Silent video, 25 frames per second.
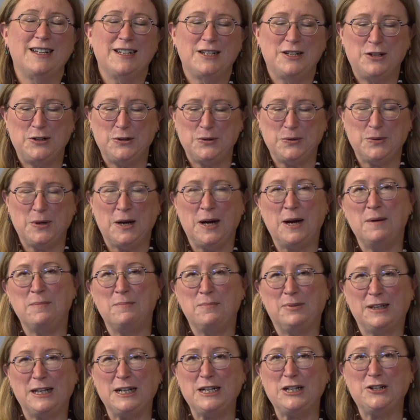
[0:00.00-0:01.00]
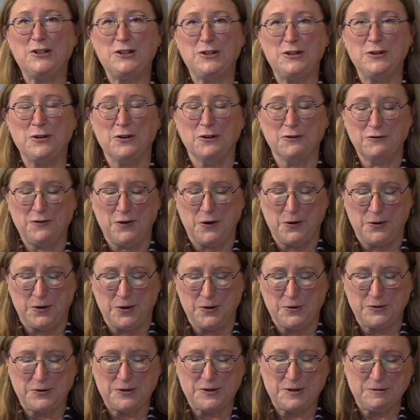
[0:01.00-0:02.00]
to place your
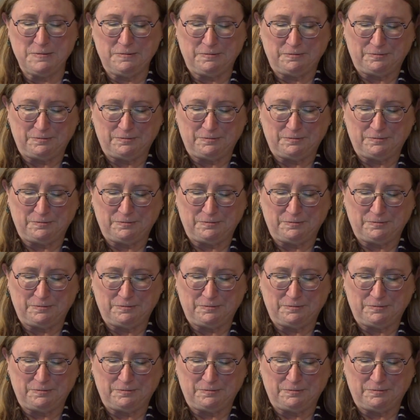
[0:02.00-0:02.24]
photos.